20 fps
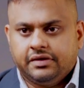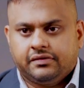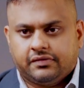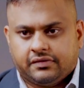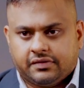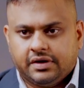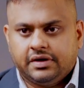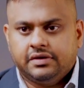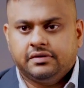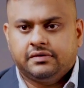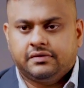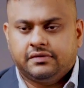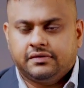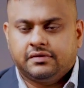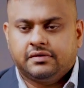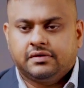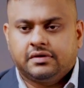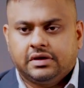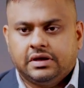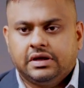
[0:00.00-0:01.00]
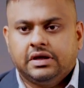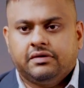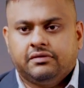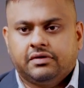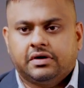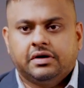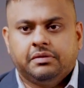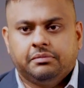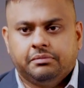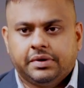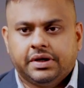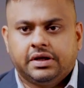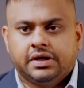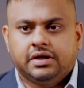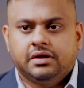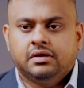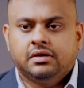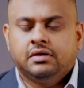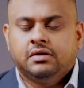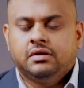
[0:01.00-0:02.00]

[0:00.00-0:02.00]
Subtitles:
strengths in our company.